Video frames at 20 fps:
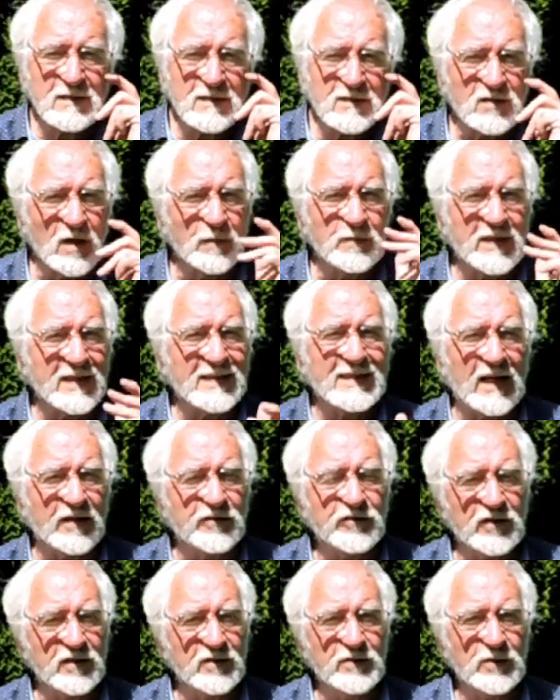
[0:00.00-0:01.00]
something
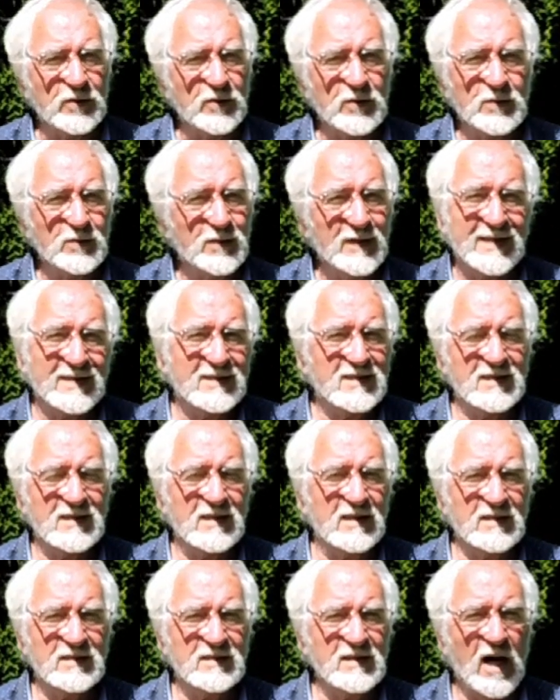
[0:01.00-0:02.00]
that
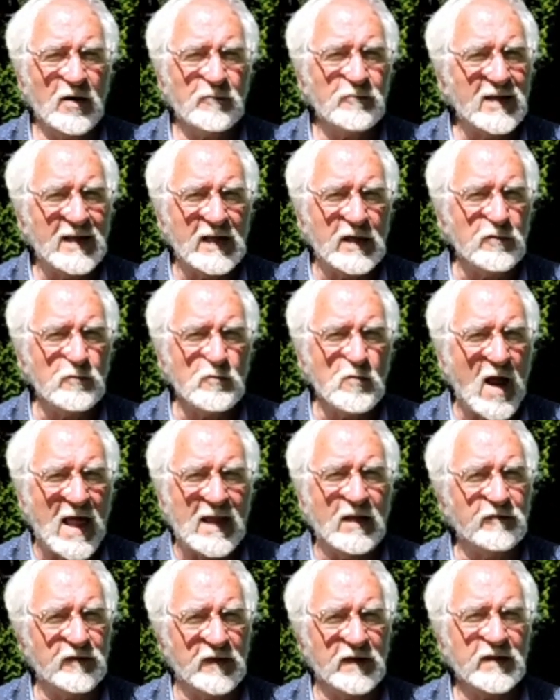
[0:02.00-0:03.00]
it's not really
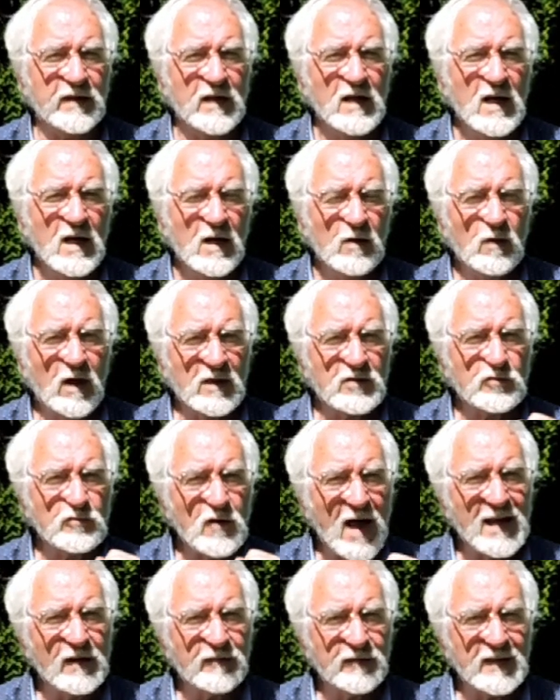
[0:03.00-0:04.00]
relevant. What's
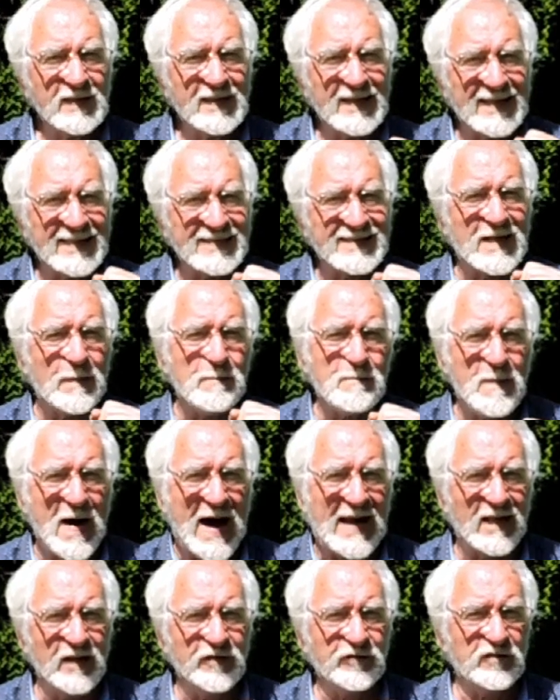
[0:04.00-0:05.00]
relevant is the
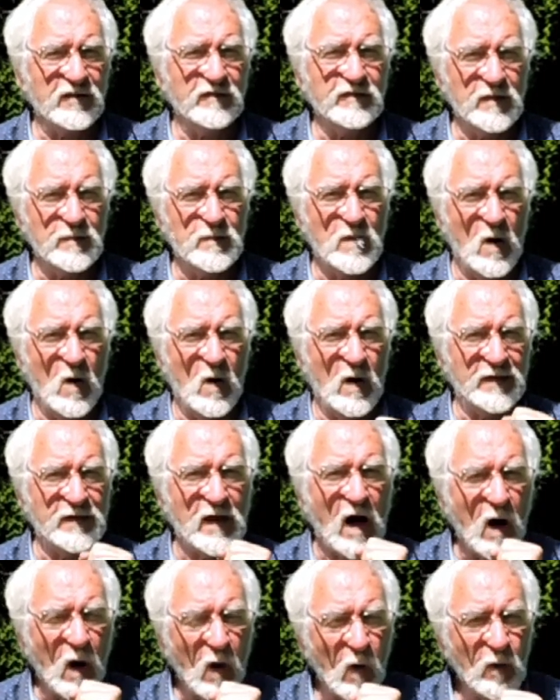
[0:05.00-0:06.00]
balance of the bow and
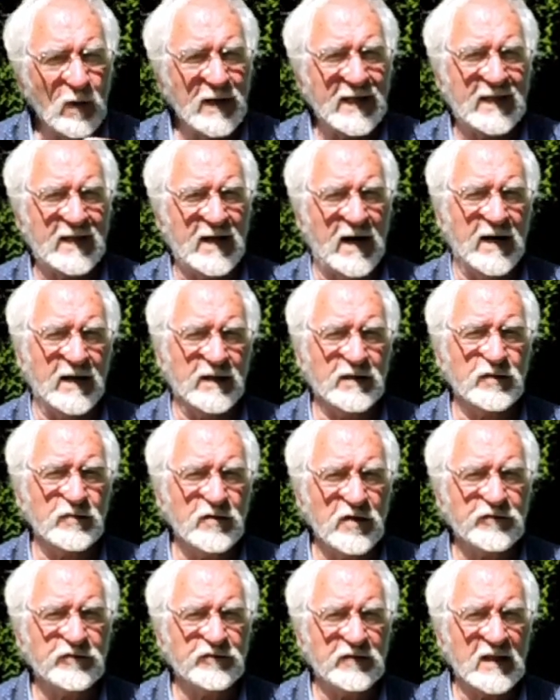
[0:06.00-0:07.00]
the holding
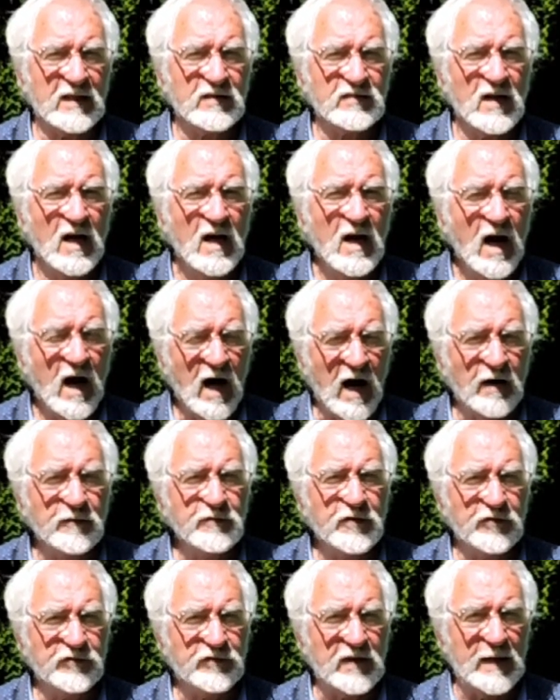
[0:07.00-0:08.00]
characteristics of
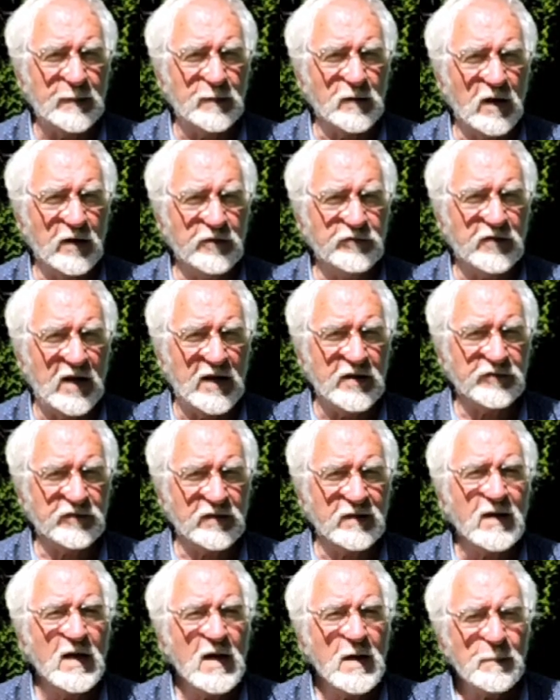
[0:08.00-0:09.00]
the
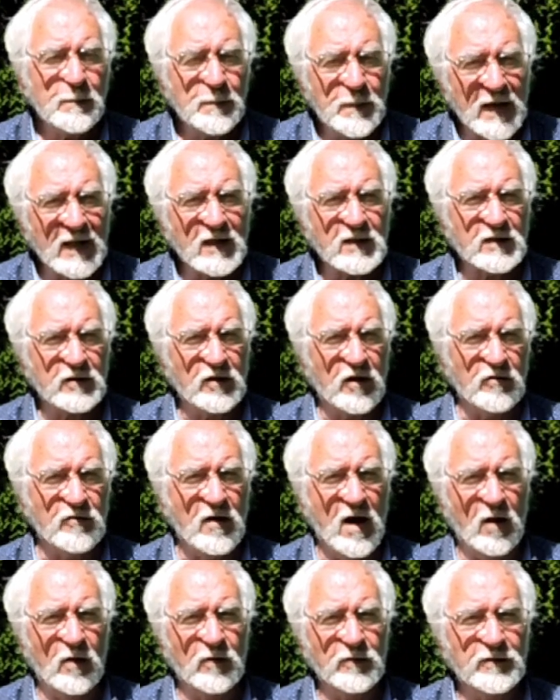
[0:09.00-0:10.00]
stabilization built
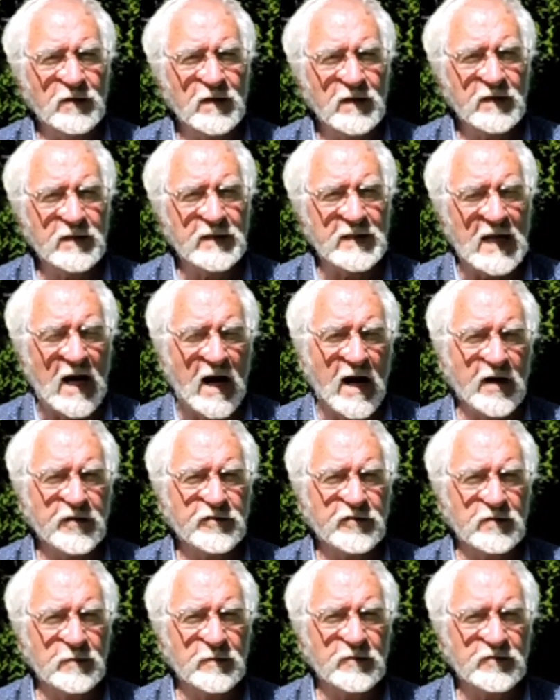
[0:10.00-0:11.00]
around the
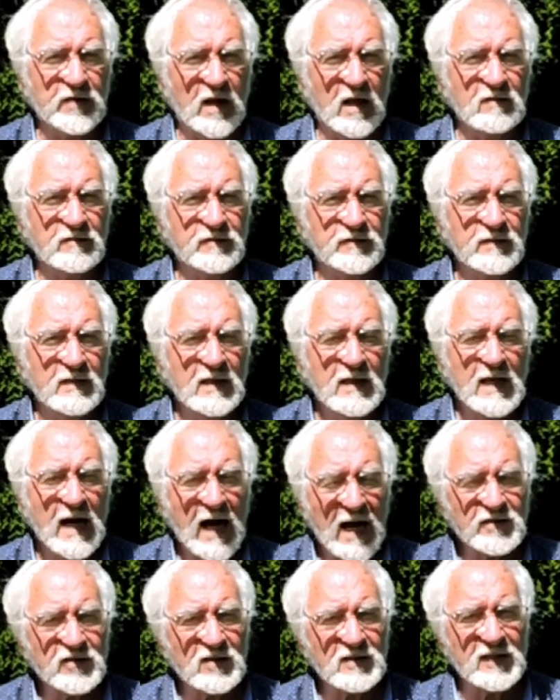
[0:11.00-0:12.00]
archer himself.
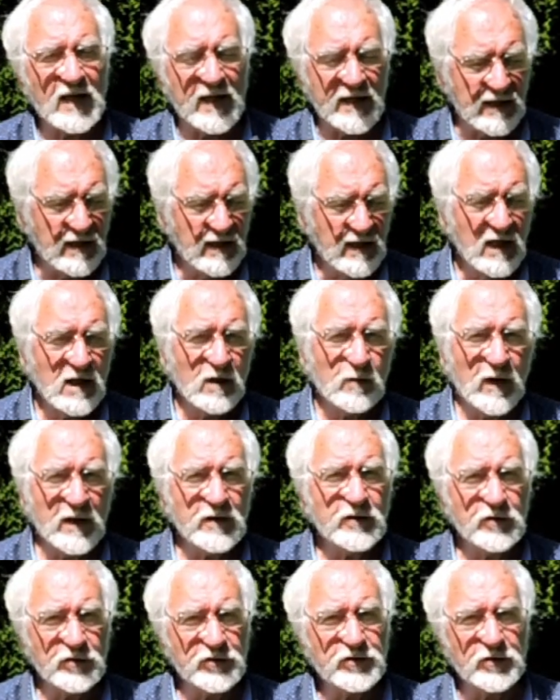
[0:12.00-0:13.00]
As I say,
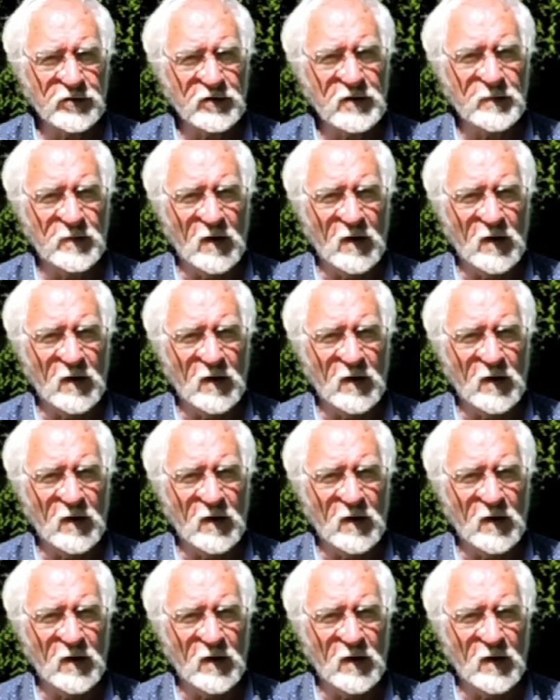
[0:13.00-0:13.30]
when you shoot a